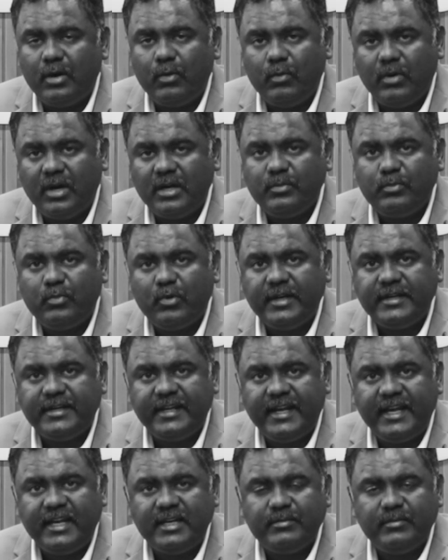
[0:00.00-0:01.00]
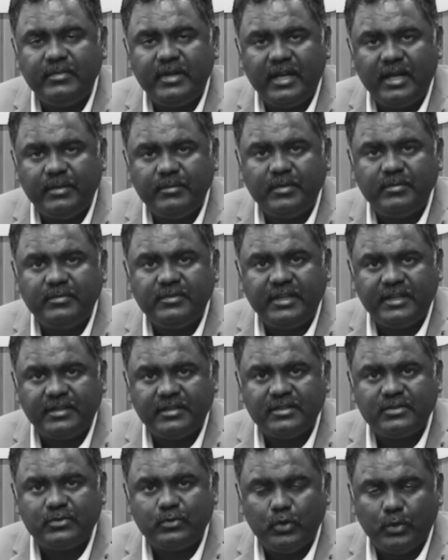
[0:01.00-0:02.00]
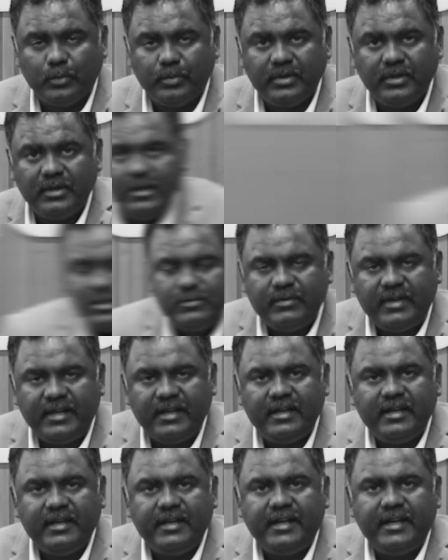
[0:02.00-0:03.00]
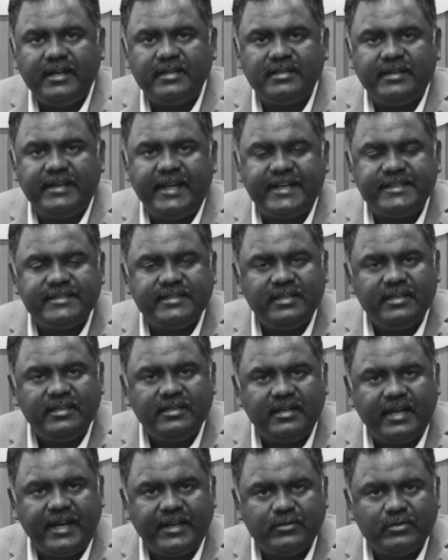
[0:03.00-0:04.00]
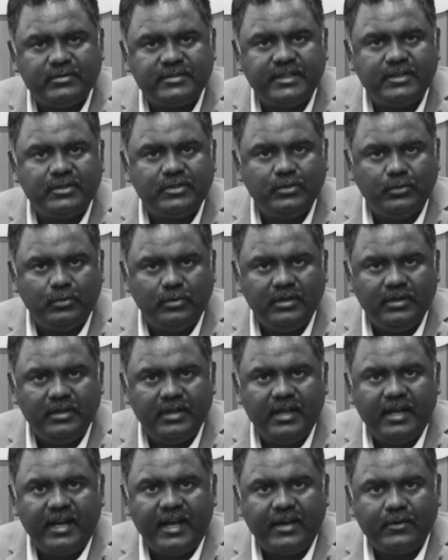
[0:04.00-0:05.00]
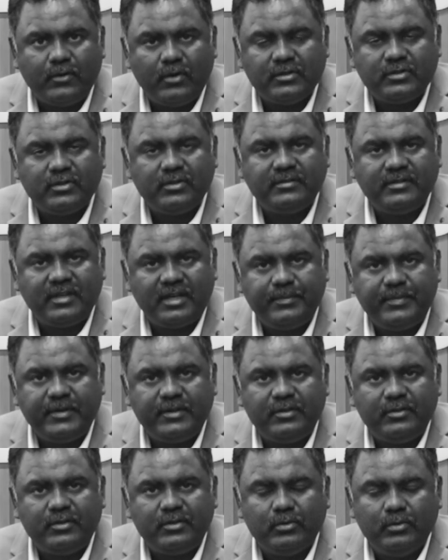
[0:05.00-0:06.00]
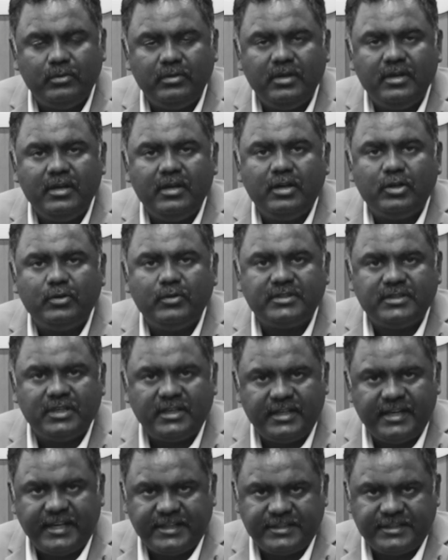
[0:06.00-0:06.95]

1.8mm thickness scope. In this way, it is an excellent diagnostic tool and also a therapeutic tool to a certain